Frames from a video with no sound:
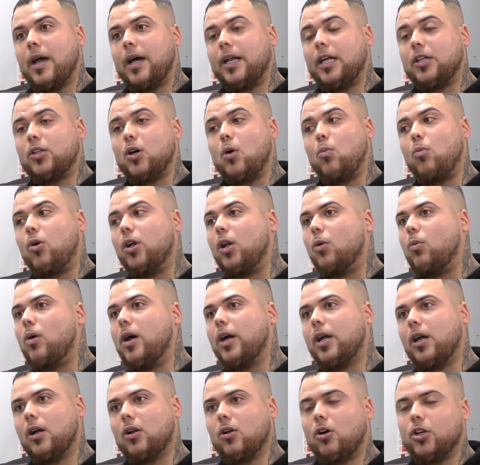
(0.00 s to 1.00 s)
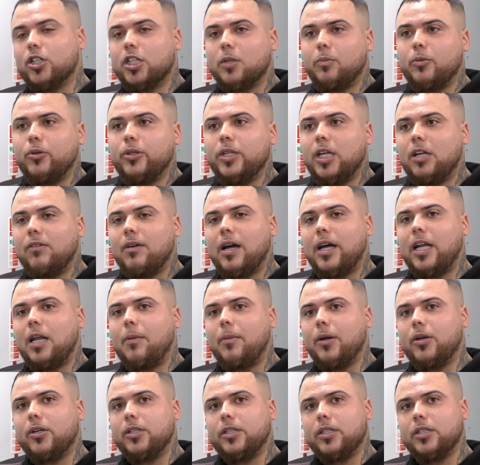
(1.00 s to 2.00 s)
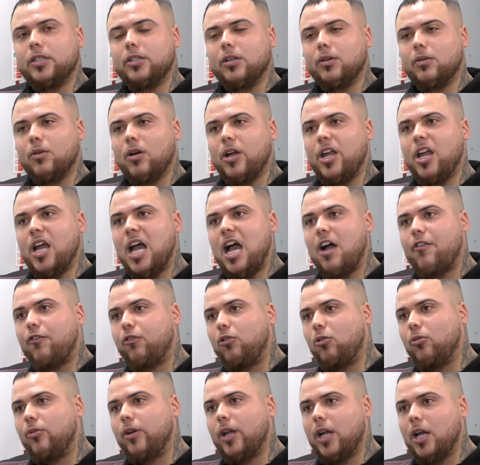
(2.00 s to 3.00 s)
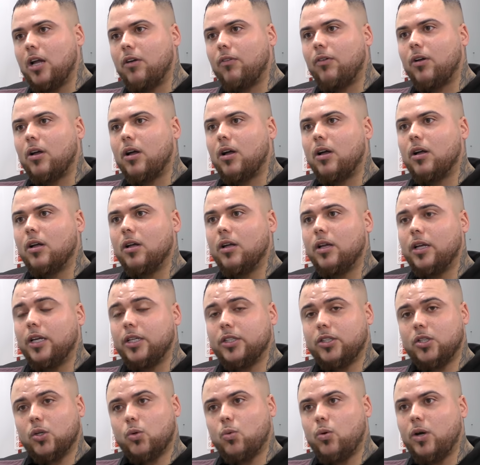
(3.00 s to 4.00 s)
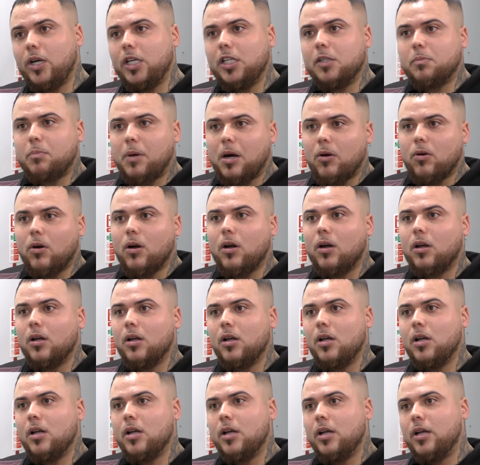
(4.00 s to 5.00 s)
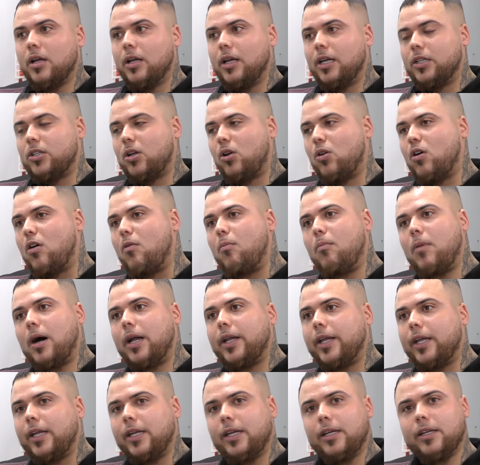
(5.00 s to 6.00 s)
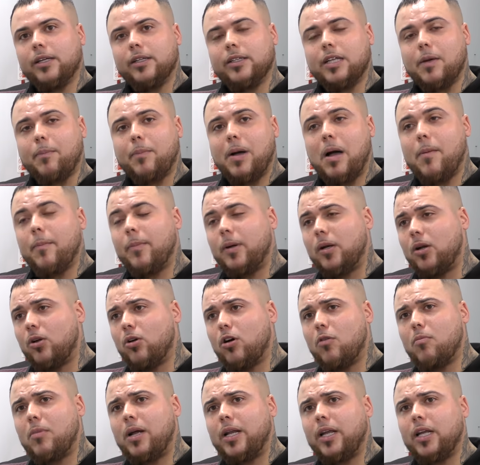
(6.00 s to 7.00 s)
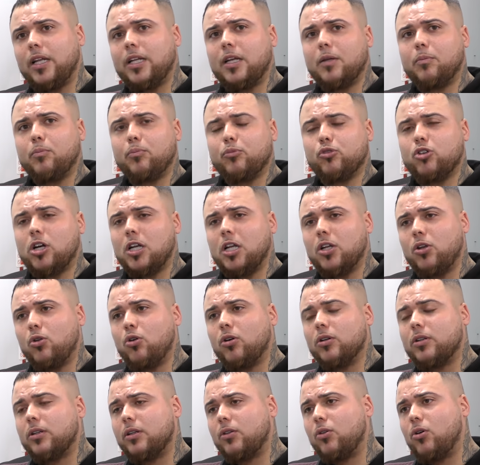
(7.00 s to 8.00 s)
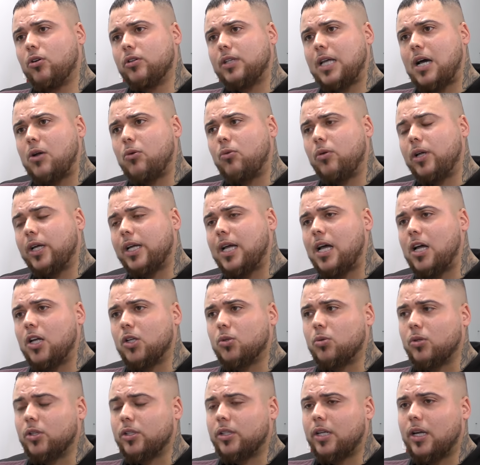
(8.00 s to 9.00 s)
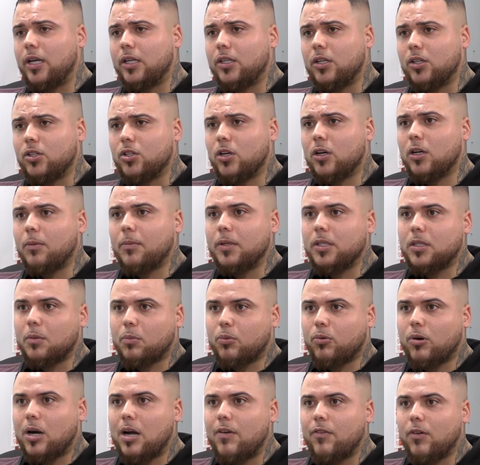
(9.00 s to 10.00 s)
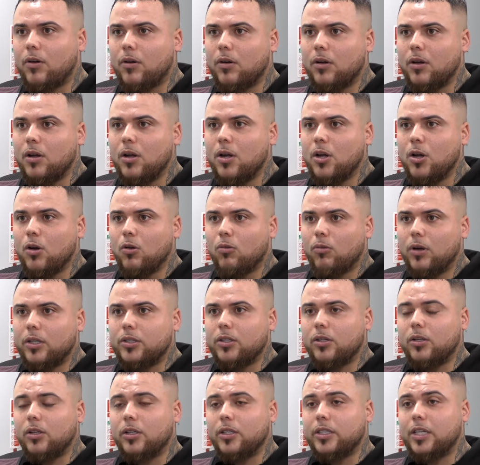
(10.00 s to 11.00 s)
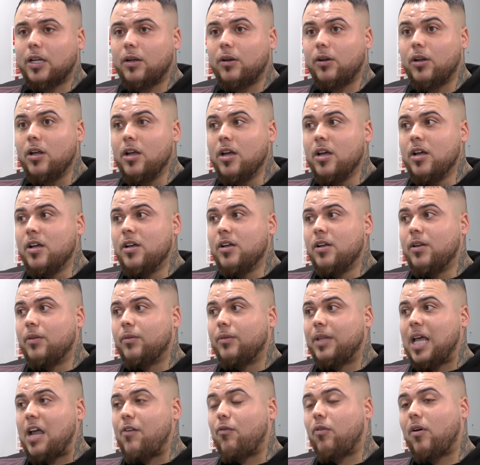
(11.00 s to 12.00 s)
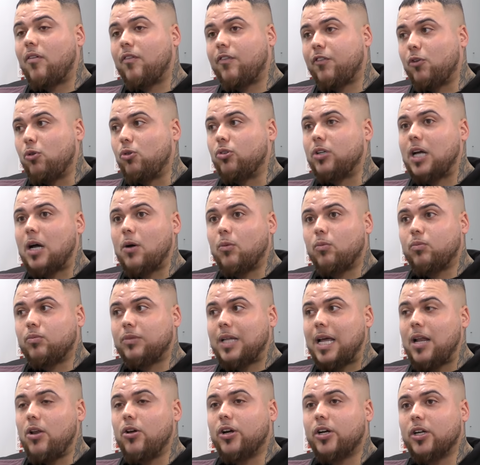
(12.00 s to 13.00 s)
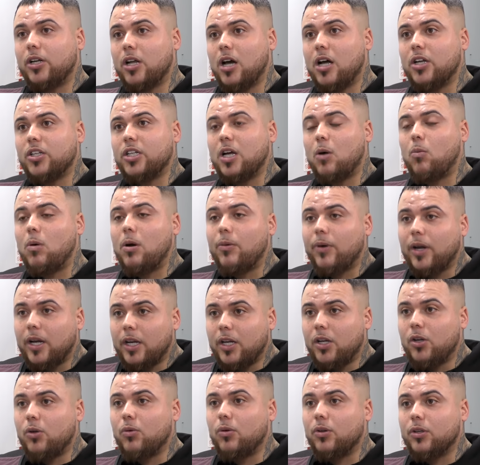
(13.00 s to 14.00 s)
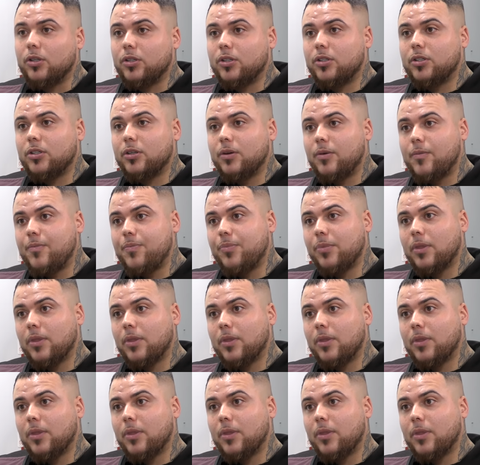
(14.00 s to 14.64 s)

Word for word: and they don't want the working class community around there because it's an affluent area. It's the Queensborough there's a lot of money. They're pumping a lot of money and they're trying to knock knock down all the council estates and turn them into private residents. And everyone feels like they're looking at us like we're a hindrance,